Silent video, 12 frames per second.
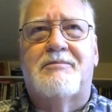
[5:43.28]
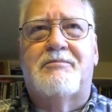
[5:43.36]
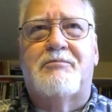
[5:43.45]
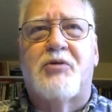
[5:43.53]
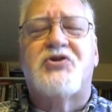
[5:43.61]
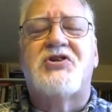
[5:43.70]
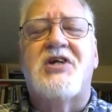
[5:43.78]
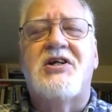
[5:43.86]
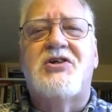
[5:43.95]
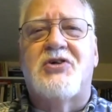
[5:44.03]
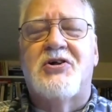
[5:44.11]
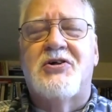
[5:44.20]

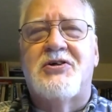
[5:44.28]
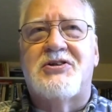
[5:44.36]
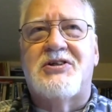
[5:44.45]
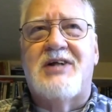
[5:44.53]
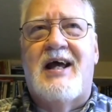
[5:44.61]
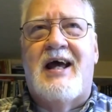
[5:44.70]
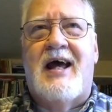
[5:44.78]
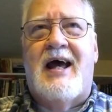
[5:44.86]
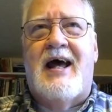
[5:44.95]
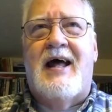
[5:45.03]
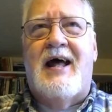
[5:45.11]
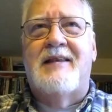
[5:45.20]
procedures
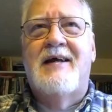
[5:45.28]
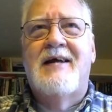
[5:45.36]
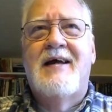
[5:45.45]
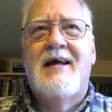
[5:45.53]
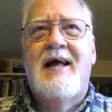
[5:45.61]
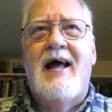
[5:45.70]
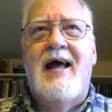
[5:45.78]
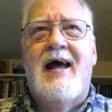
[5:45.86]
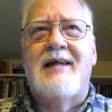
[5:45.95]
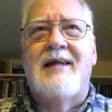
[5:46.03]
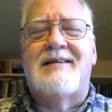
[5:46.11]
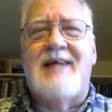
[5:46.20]
and
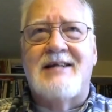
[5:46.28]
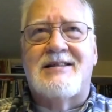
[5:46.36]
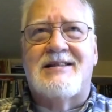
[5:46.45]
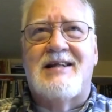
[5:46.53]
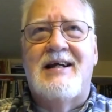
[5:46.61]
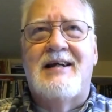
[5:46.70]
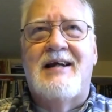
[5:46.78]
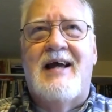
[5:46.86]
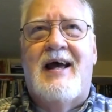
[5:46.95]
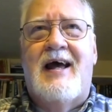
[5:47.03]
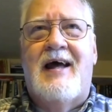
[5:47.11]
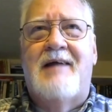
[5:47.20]
testing
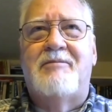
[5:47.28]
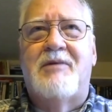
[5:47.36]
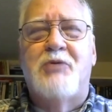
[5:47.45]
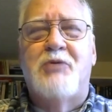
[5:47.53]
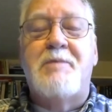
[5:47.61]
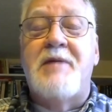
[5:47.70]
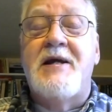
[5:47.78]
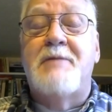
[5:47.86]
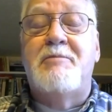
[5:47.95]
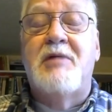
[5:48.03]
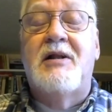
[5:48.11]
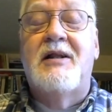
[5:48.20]
and
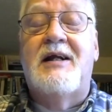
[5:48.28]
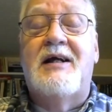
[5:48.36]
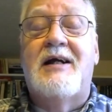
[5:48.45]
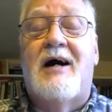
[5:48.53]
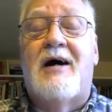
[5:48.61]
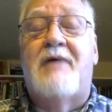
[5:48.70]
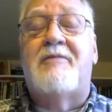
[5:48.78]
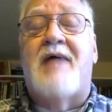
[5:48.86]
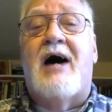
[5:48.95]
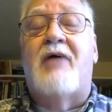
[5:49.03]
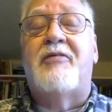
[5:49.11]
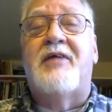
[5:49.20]
repeatability of
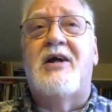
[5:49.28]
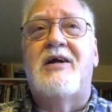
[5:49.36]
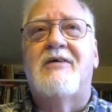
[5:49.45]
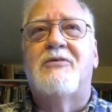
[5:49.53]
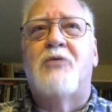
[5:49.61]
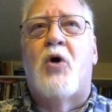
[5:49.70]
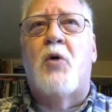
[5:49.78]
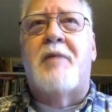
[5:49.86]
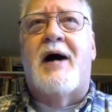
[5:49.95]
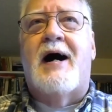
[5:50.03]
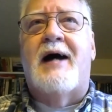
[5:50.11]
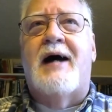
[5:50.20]
how the
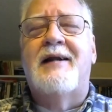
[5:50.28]
robot